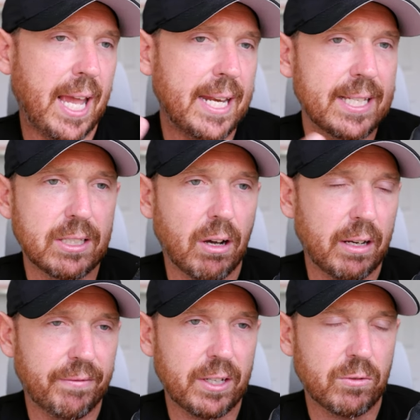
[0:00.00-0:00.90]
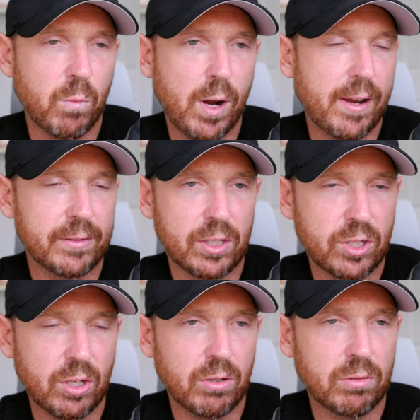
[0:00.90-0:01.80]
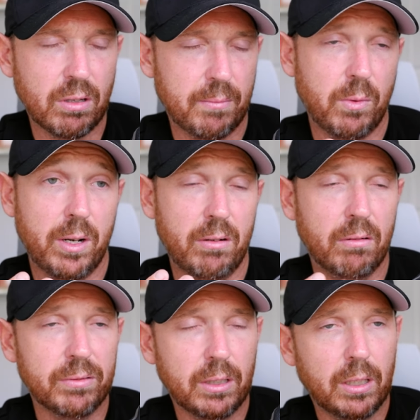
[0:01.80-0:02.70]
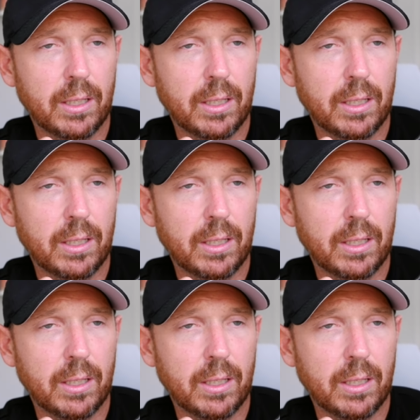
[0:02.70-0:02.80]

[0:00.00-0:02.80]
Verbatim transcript: any side effects from wearing the shoe that I'm aware of.